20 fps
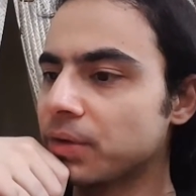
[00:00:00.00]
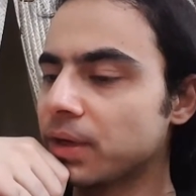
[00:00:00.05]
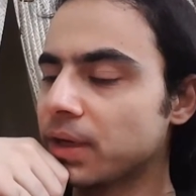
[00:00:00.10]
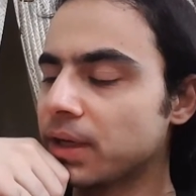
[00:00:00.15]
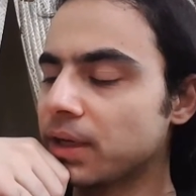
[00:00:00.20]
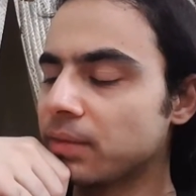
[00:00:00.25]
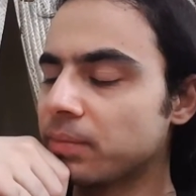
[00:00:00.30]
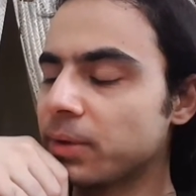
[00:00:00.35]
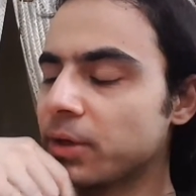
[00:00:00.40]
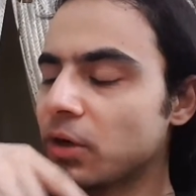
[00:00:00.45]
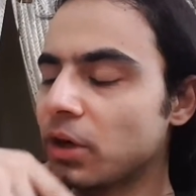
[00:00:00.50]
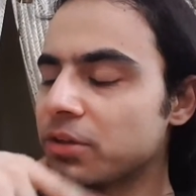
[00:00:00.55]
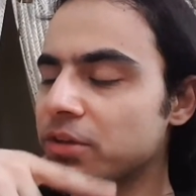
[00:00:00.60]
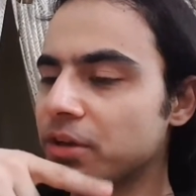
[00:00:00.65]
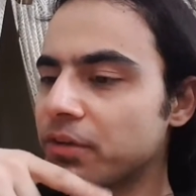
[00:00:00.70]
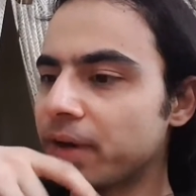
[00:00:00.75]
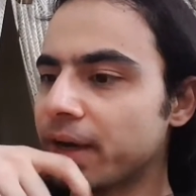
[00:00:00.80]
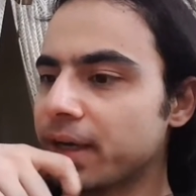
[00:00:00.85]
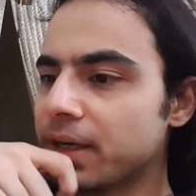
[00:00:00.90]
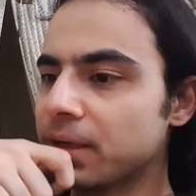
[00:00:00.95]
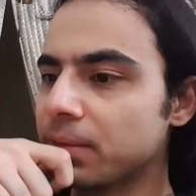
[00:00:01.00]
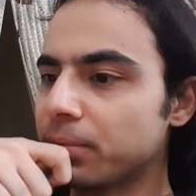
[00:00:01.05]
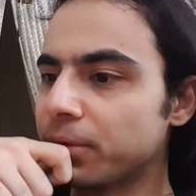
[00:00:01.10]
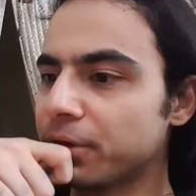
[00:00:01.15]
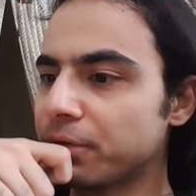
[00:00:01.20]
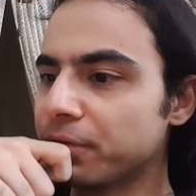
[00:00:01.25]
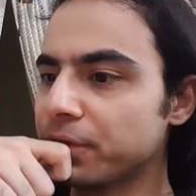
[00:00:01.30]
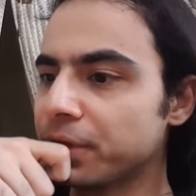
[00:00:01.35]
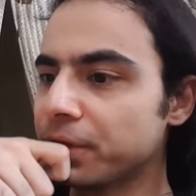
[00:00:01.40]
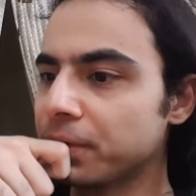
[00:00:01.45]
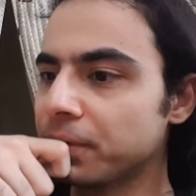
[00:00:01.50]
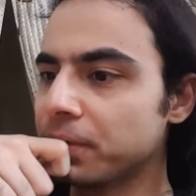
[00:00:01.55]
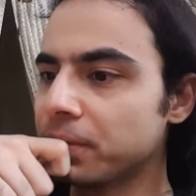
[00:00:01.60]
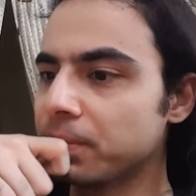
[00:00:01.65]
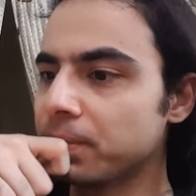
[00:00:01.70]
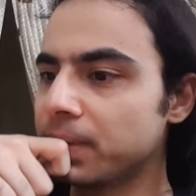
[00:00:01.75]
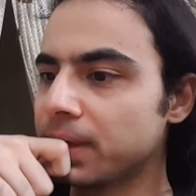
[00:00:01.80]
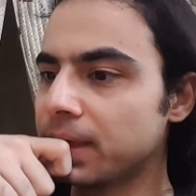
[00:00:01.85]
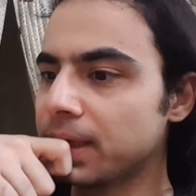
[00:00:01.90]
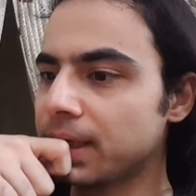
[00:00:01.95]
uh, because I read the
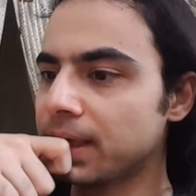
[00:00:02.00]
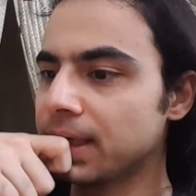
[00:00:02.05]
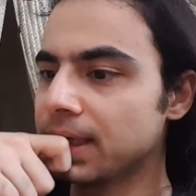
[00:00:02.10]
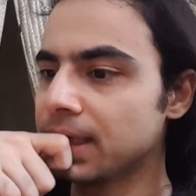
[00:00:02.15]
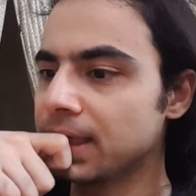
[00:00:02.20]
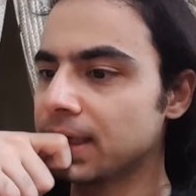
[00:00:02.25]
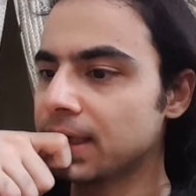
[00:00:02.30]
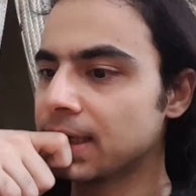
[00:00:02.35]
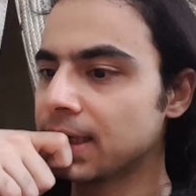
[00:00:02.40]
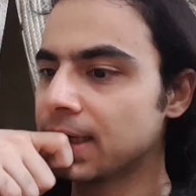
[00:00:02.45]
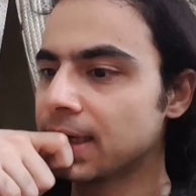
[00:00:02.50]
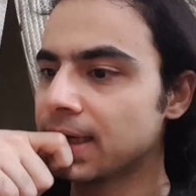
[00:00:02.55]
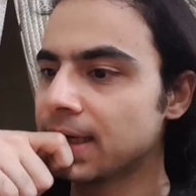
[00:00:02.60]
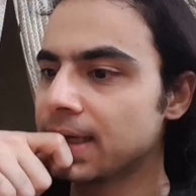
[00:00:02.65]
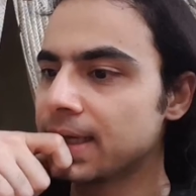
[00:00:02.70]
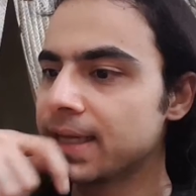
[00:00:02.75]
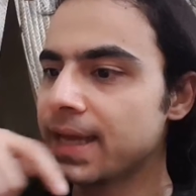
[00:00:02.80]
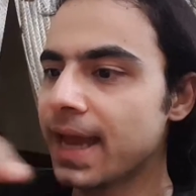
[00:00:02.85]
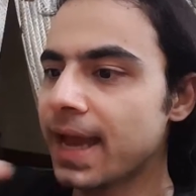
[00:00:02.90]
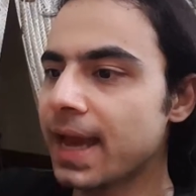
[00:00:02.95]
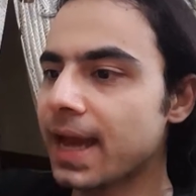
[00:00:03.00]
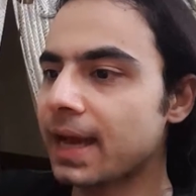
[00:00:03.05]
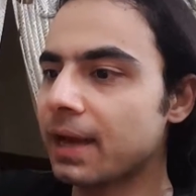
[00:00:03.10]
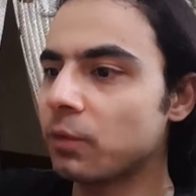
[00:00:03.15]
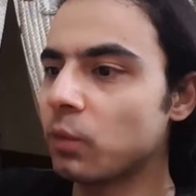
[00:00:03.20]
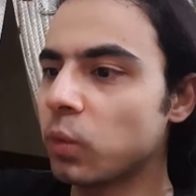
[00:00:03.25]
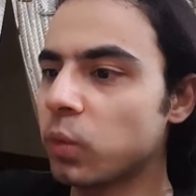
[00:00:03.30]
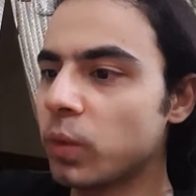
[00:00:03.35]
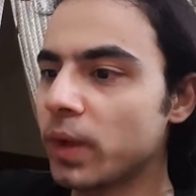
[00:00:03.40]
preview, but yeah,